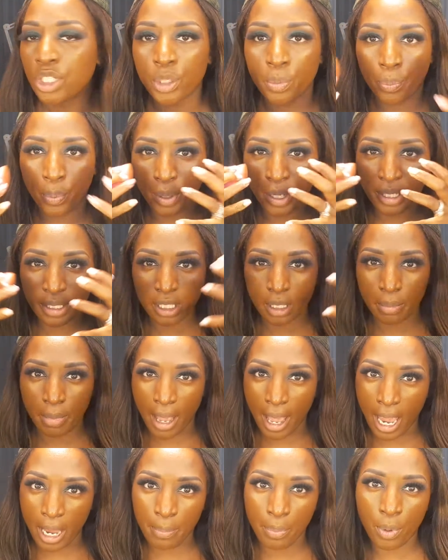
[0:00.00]
to bring some
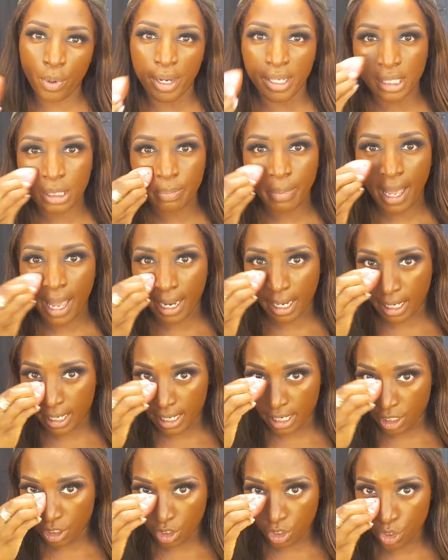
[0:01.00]
high points back
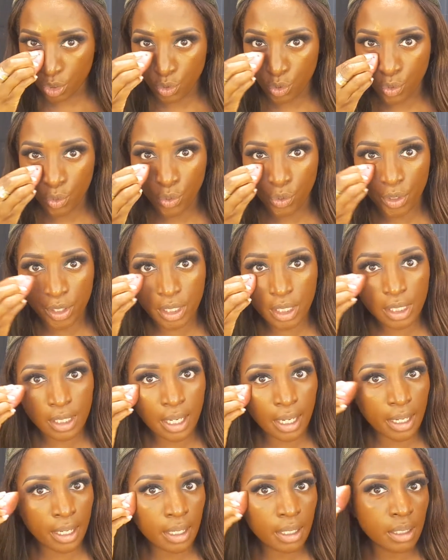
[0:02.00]
into the
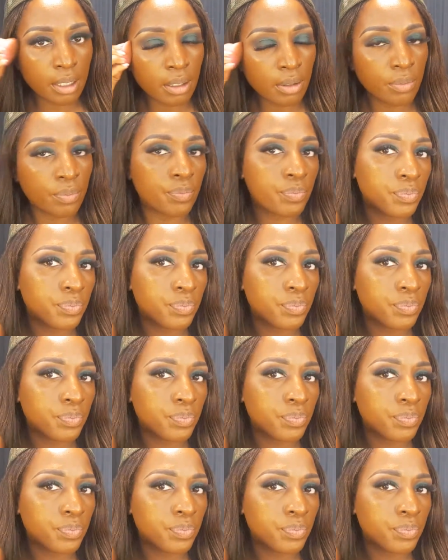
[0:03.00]
skin.